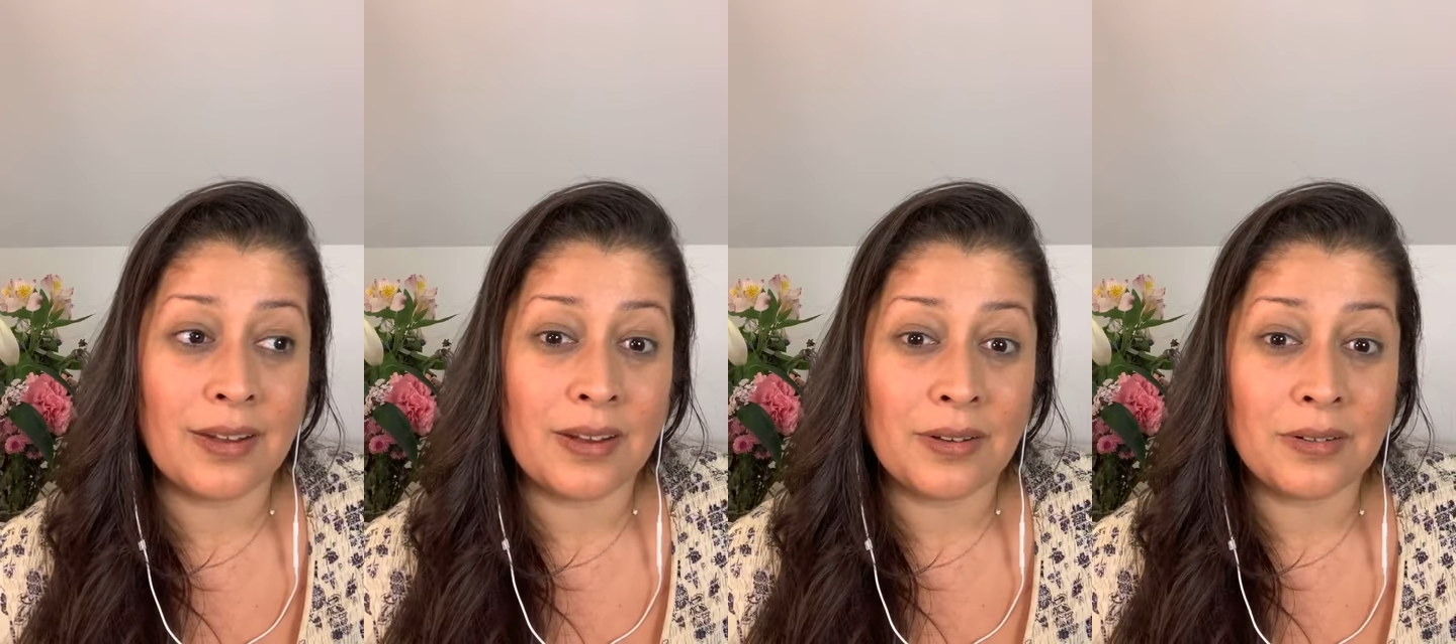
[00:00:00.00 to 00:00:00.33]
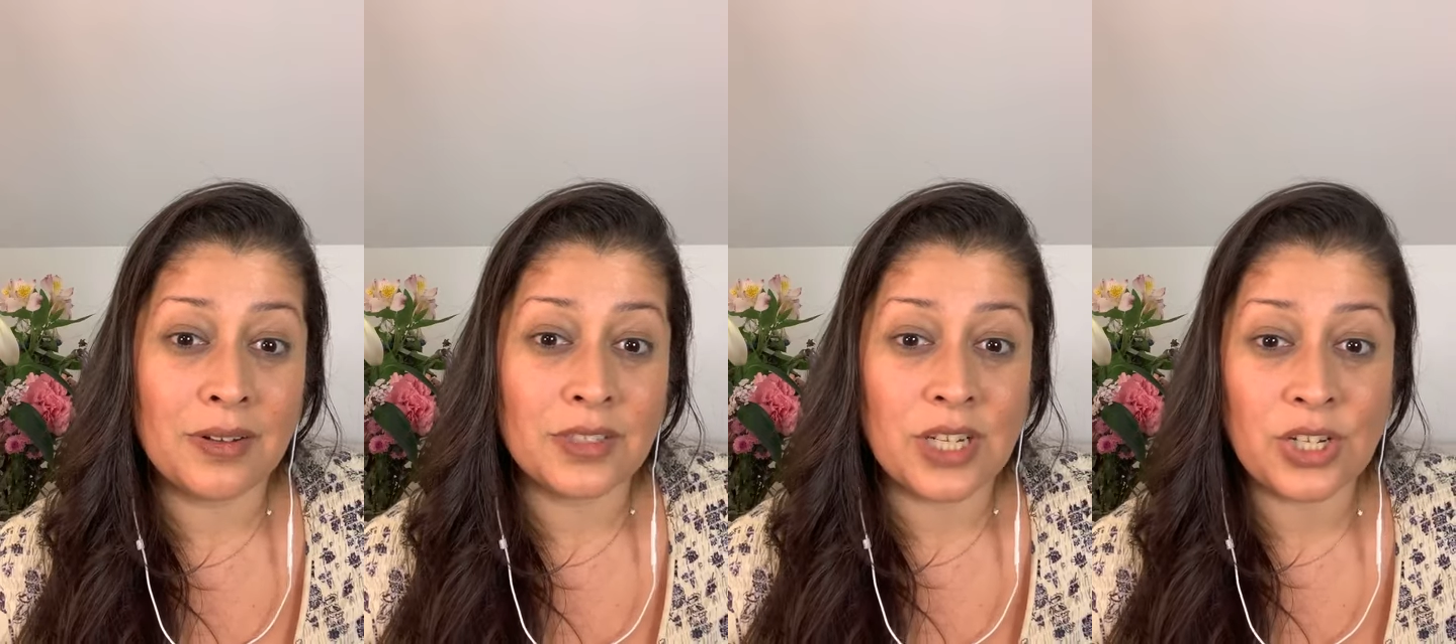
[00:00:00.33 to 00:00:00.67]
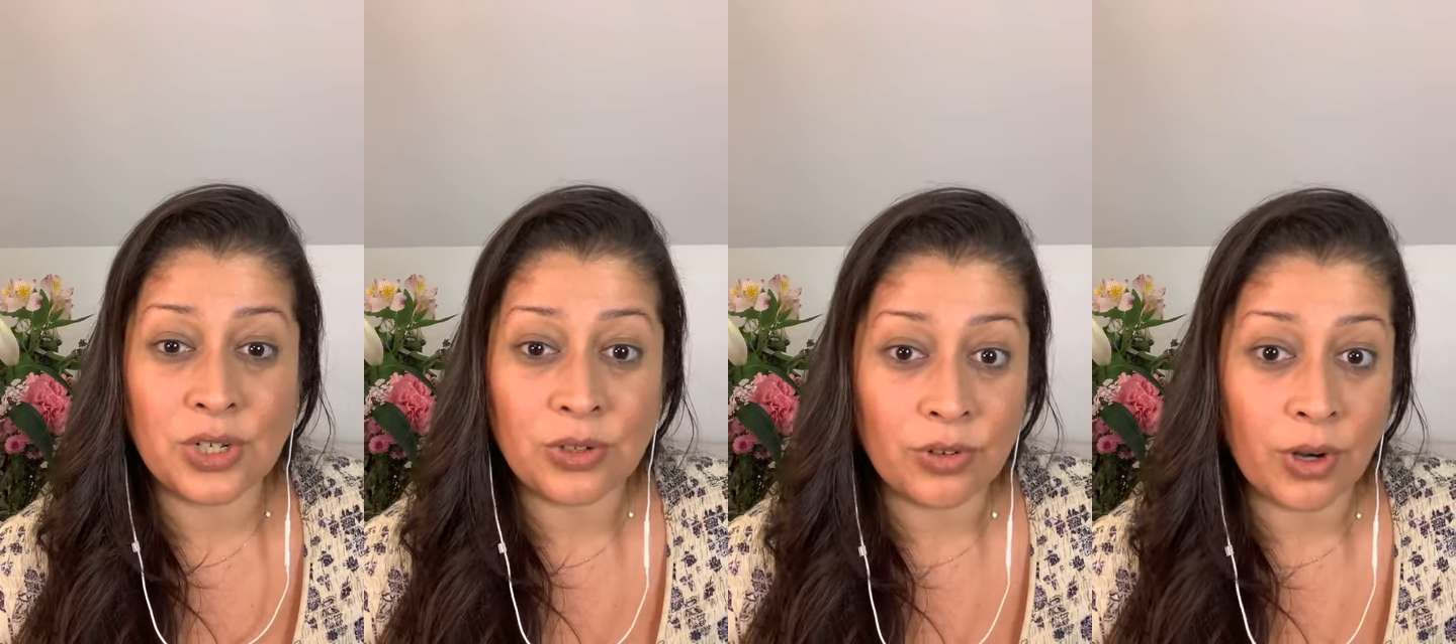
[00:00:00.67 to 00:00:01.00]
uh,
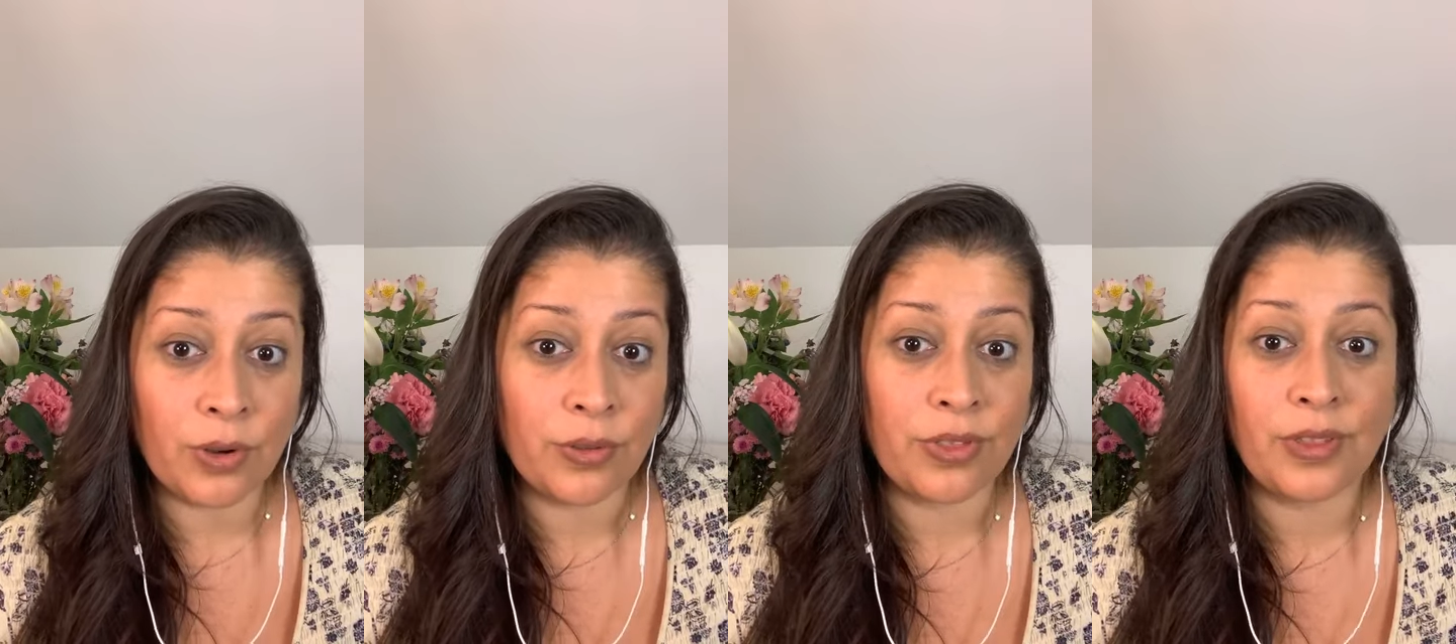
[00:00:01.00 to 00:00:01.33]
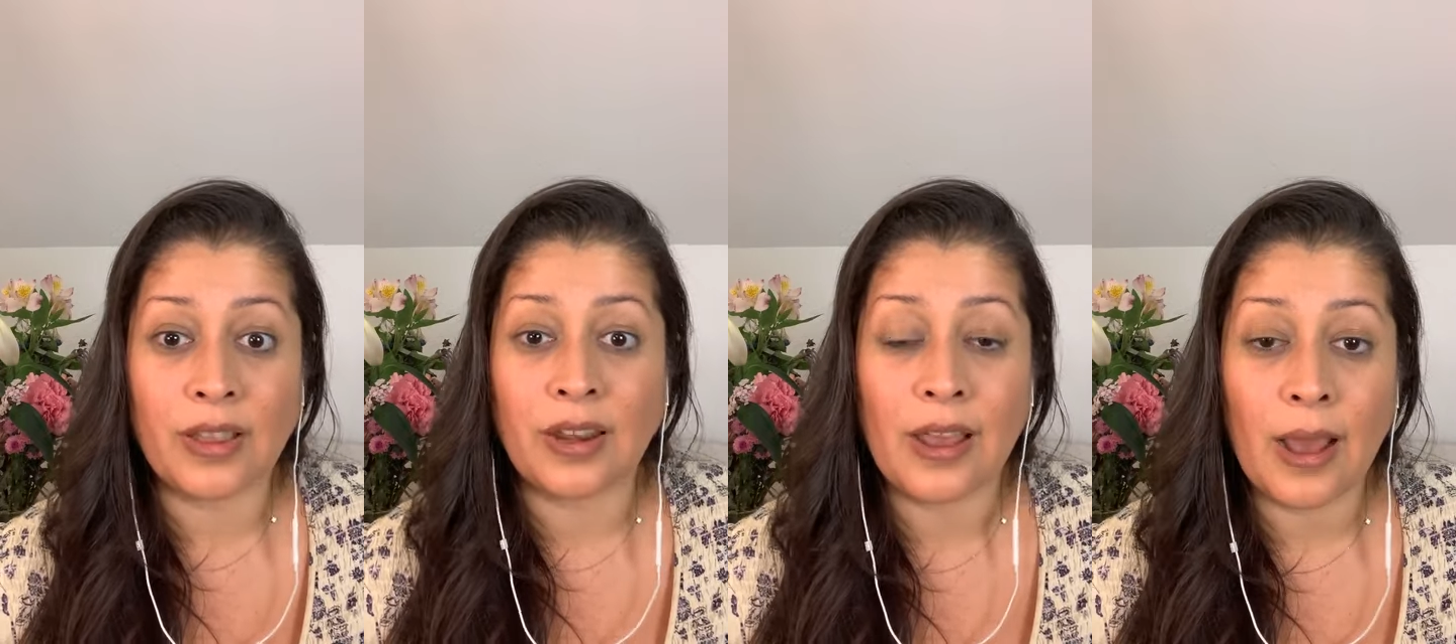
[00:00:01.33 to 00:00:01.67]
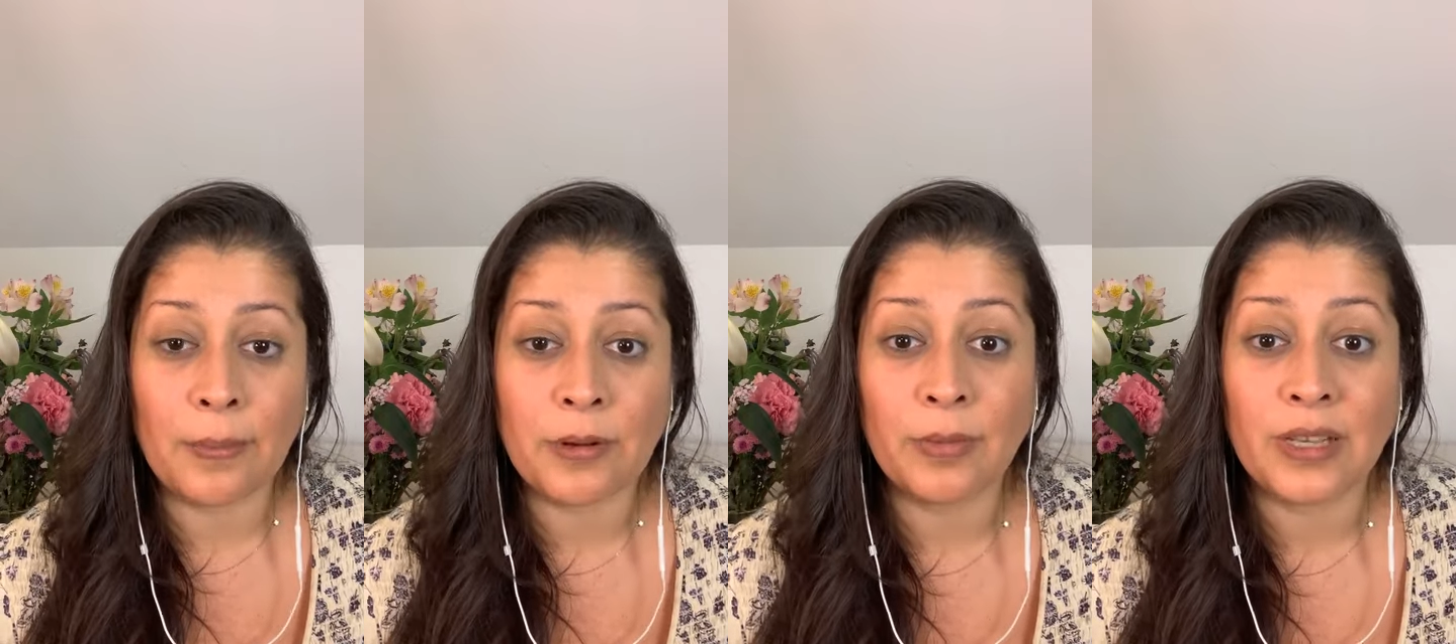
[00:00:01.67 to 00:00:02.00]
tissue growth that can
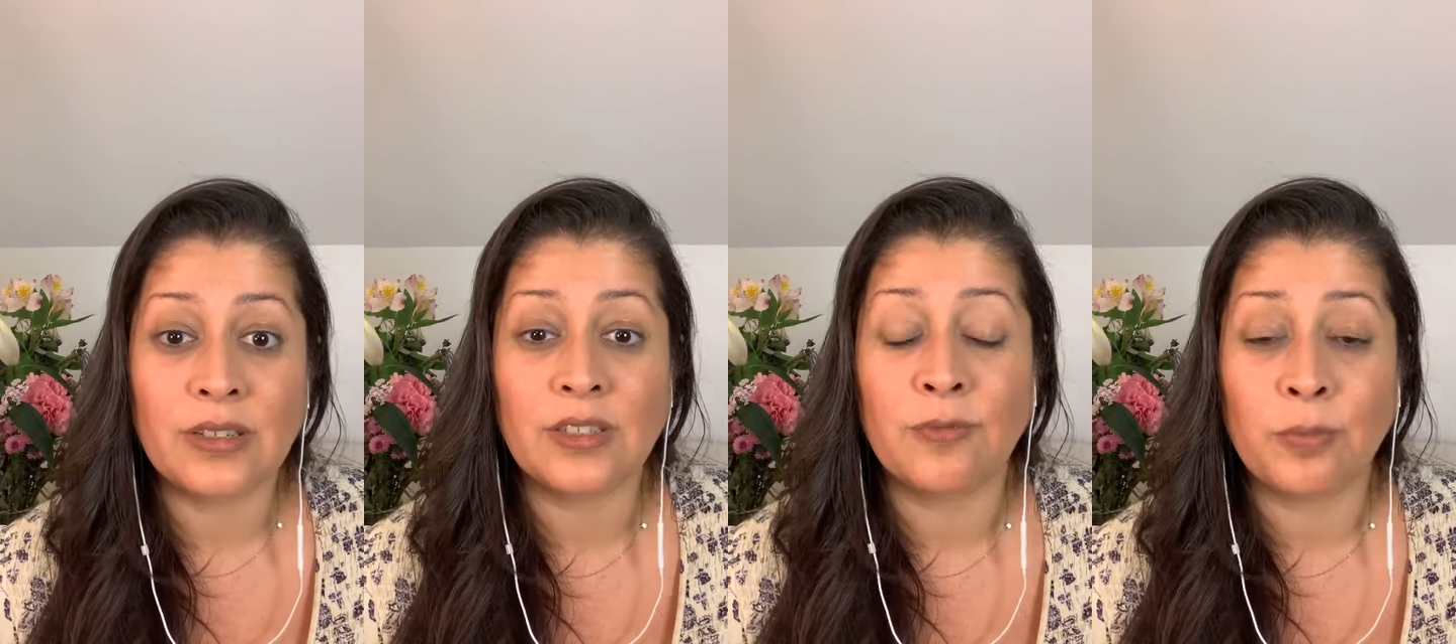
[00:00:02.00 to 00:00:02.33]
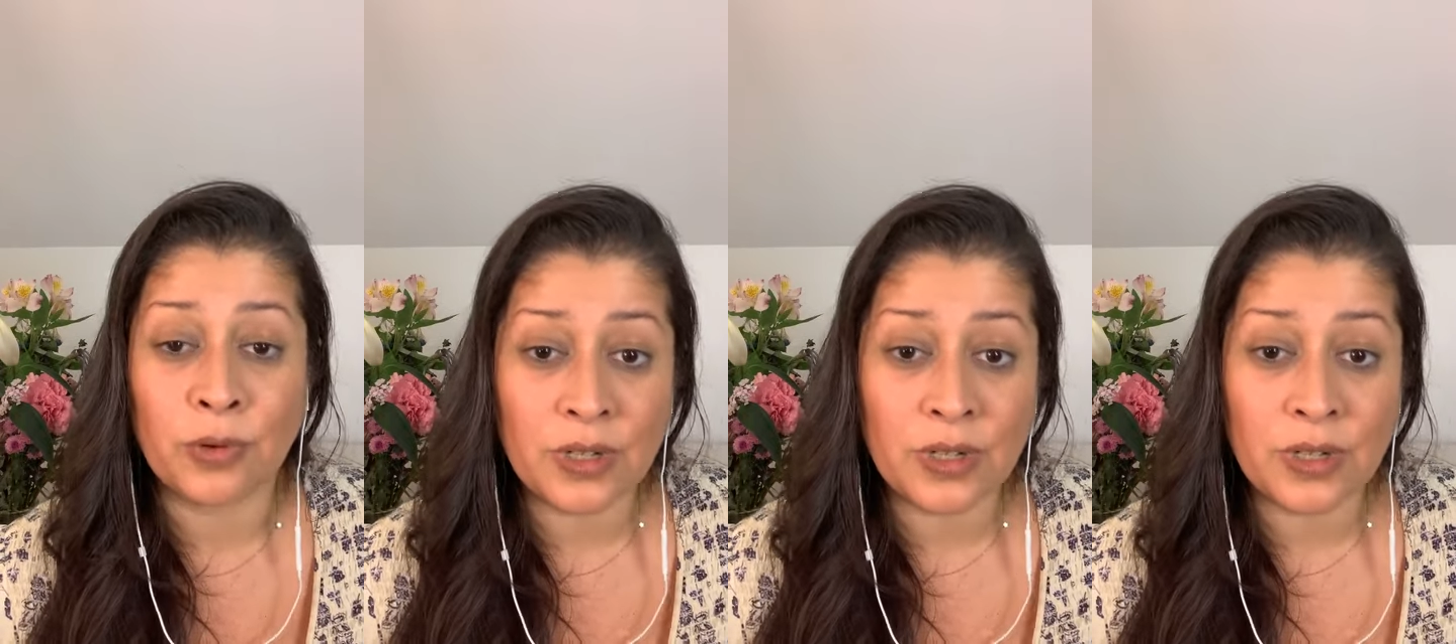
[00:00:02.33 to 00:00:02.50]
happen because of